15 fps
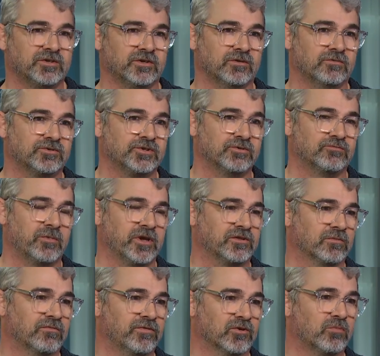to, to make
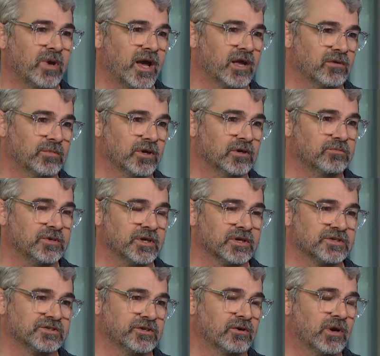them feel bad about it,
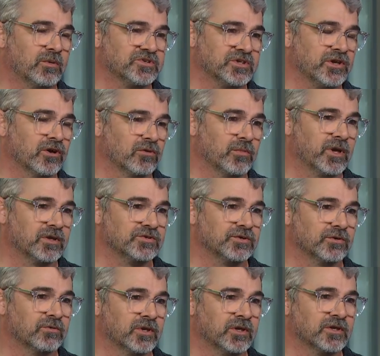because, you know, I was a young man
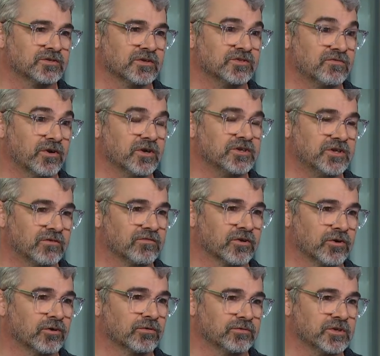too, and it, it's very
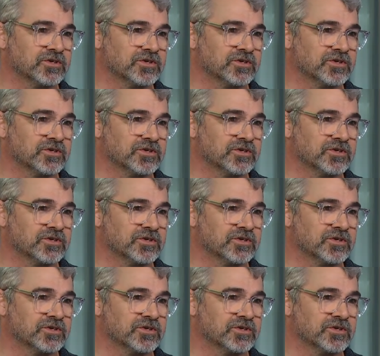difficult.